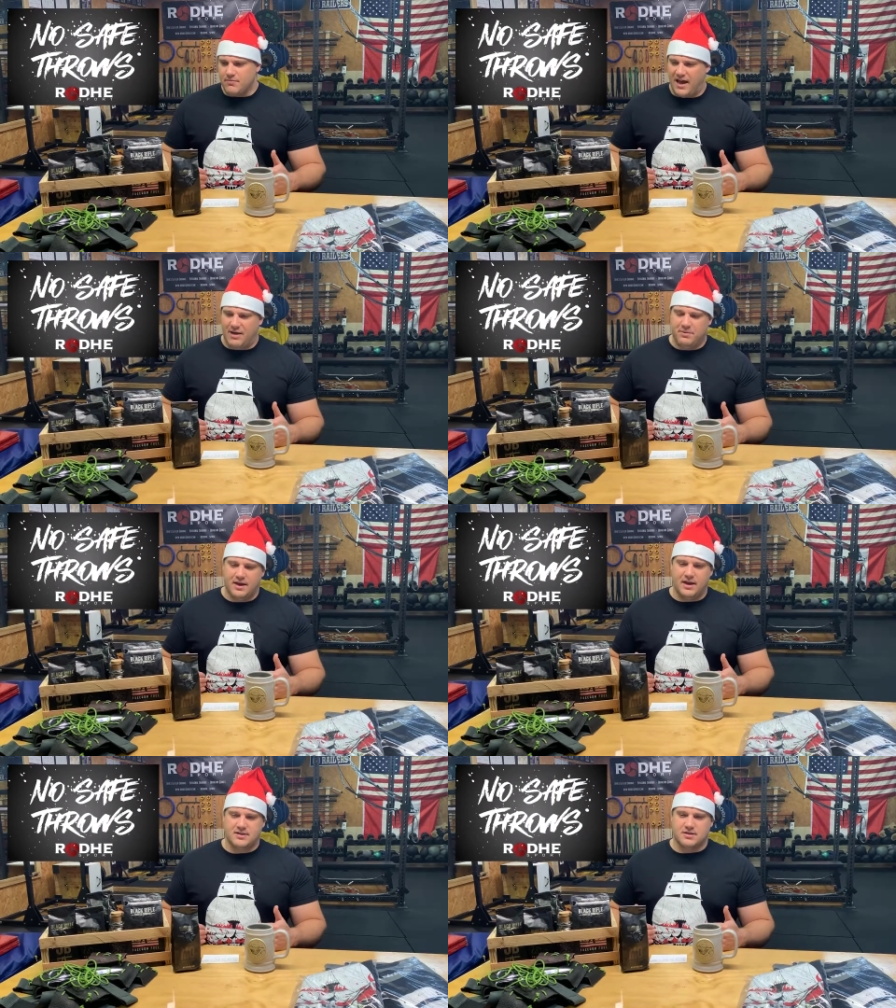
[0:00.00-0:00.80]
I've been
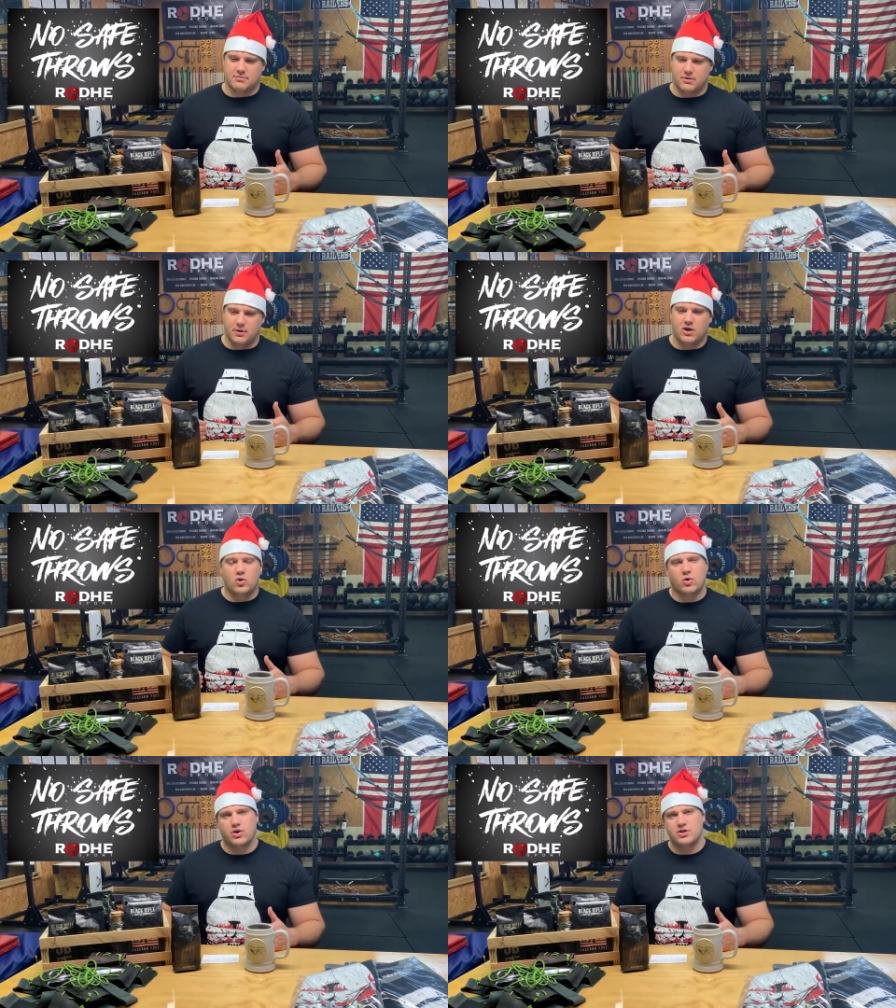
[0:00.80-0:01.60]
getting some
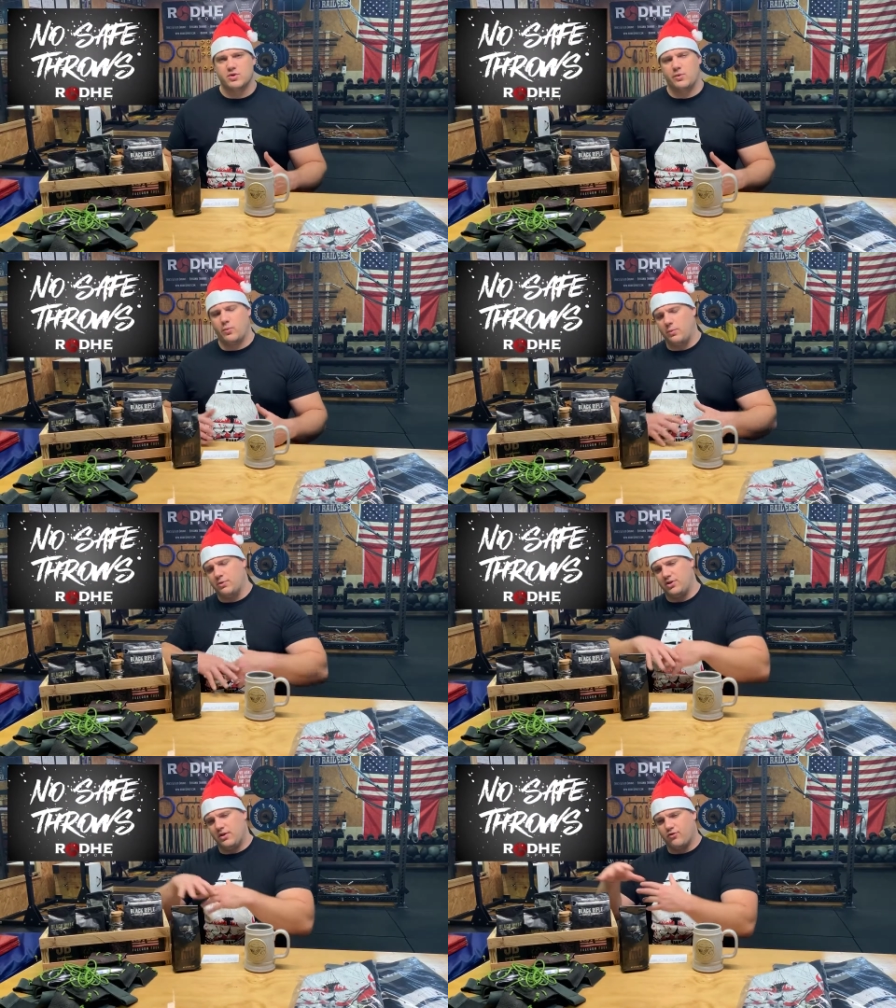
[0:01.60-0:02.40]
inquiries. We
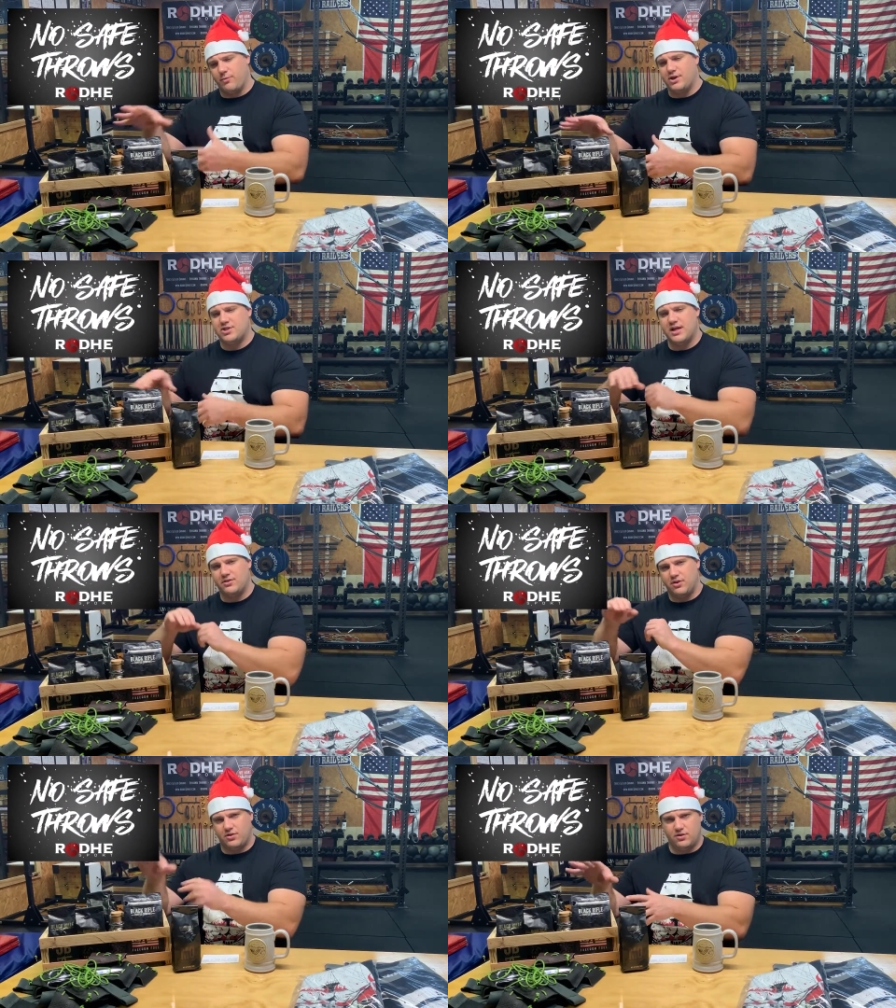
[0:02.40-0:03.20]
put the information out
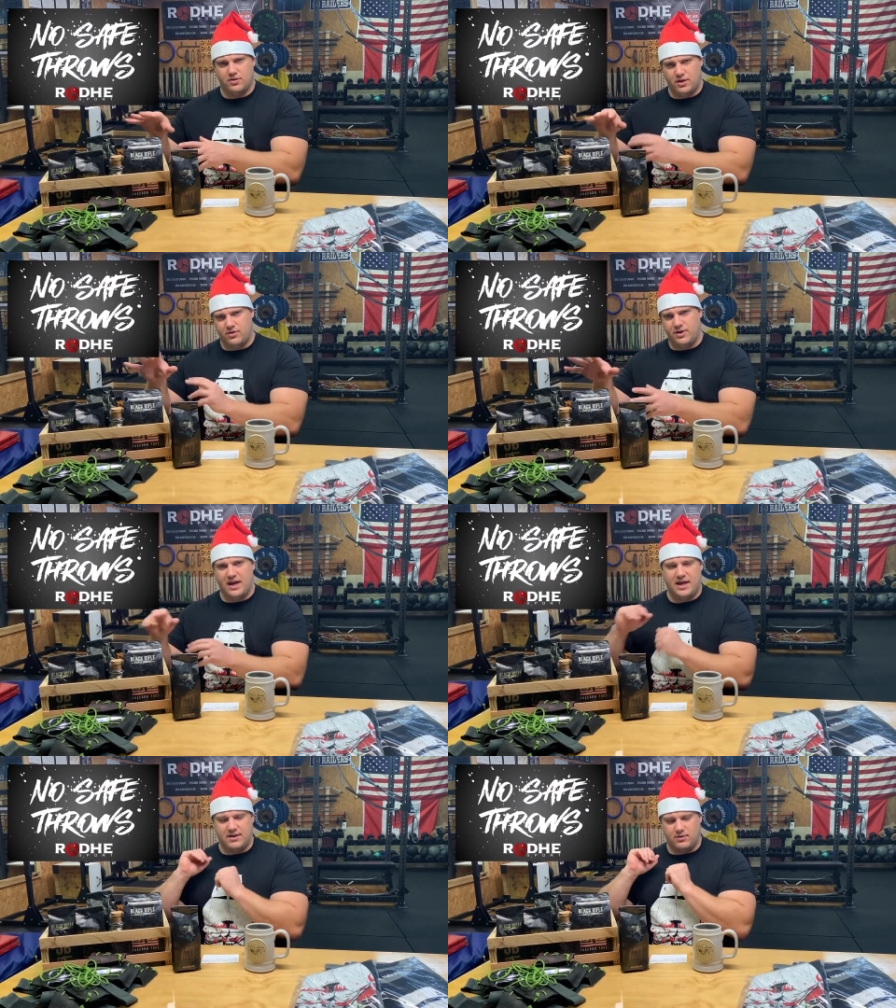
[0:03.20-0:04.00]
the other
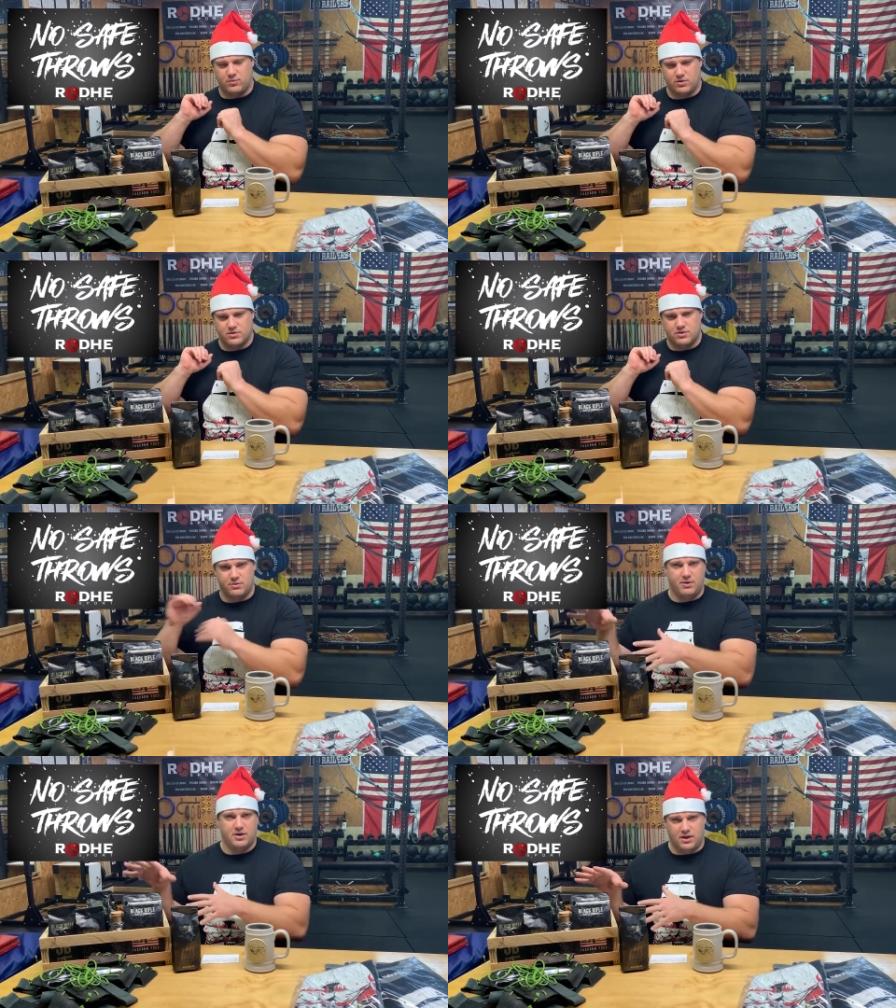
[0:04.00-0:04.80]
day that there's going
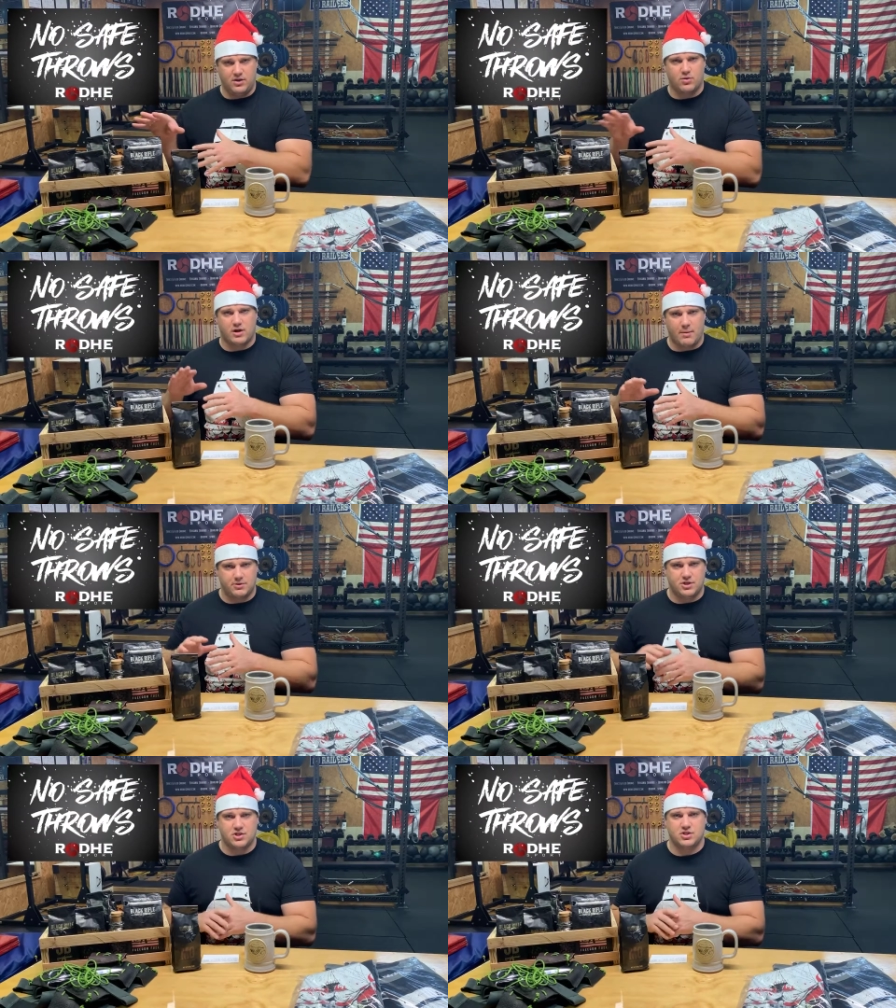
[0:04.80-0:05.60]
to be an indoor
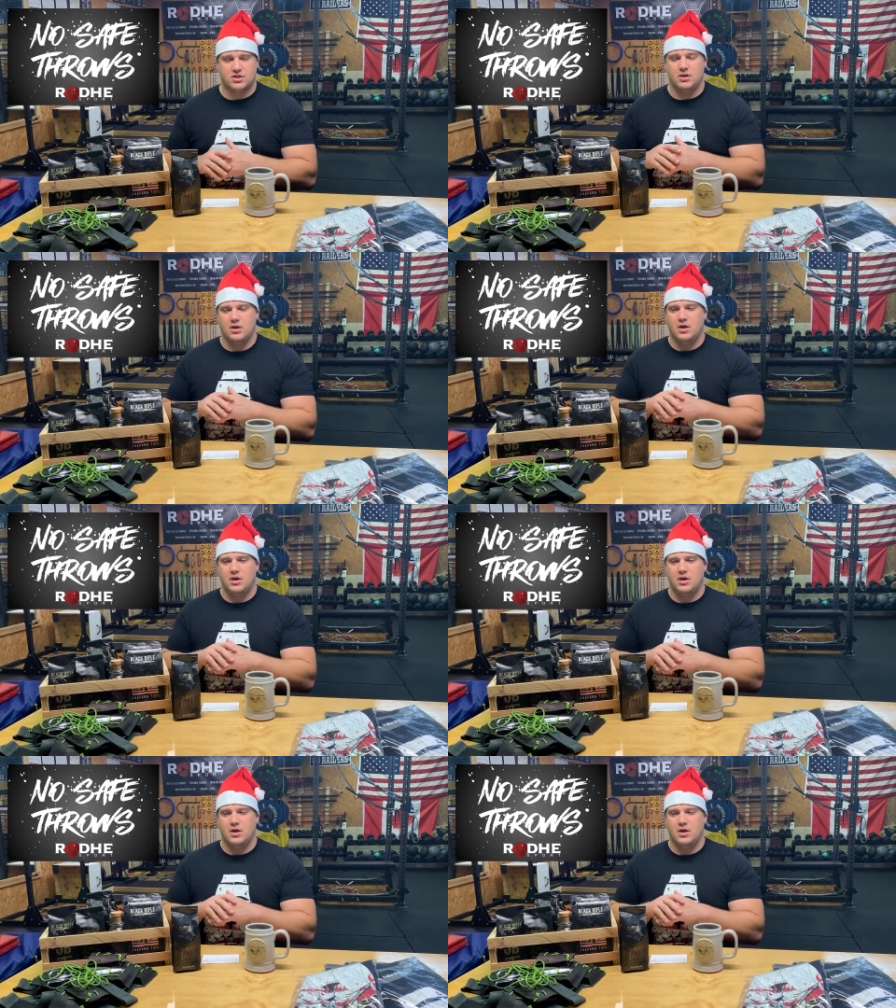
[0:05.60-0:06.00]
competition.